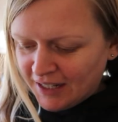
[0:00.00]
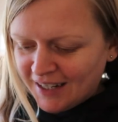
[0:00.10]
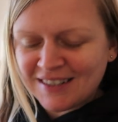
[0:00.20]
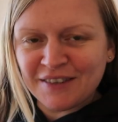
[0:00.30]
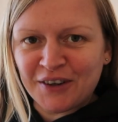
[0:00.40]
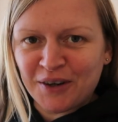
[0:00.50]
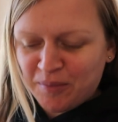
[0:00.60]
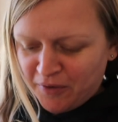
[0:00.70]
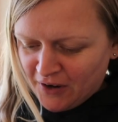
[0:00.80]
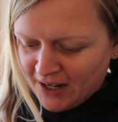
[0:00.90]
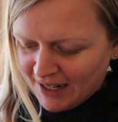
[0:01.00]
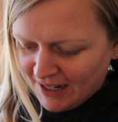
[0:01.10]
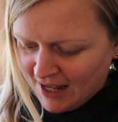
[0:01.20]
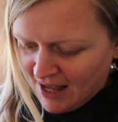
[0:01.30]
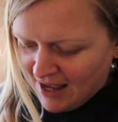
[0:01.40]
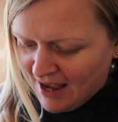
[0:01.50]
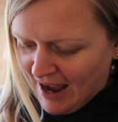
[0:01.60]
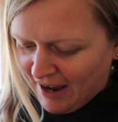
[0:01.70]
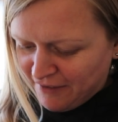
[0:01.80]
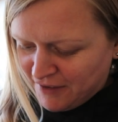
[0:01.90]
kids have gone up for a little
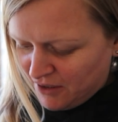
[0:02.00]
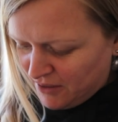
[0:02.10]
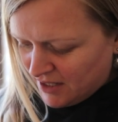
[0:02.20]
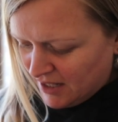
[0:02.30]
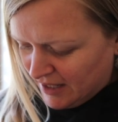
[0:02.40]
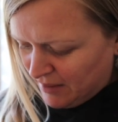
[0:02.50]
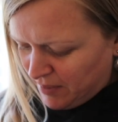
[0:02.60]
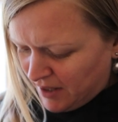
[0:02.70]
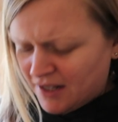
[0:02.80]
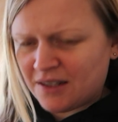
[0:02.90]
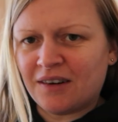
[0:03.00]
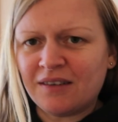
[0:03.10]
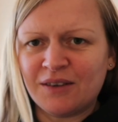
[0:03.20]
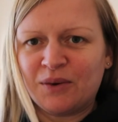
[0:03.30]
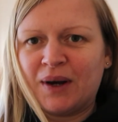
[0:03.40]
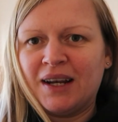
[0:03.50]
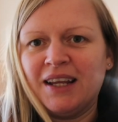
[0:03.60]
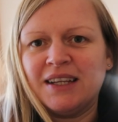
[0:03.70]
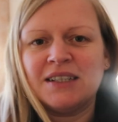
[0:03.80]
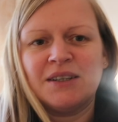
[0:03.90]
afternoon sleep it's gotten quite
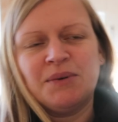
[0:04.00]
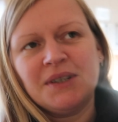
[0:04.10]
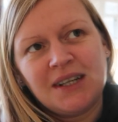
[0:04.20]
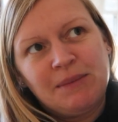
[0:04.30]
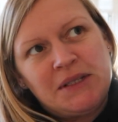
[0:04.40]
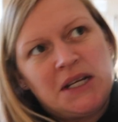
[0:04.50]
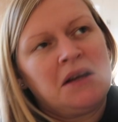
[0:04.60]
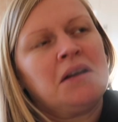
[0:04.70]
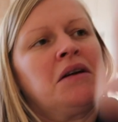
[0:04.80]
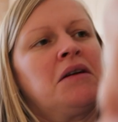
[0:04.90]
late what time is it